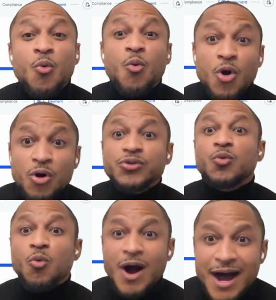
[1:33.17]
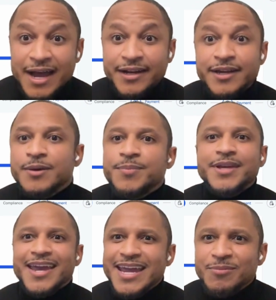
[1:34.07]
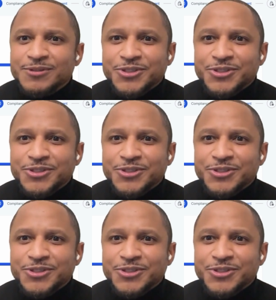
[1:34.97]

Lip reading: worldwide be able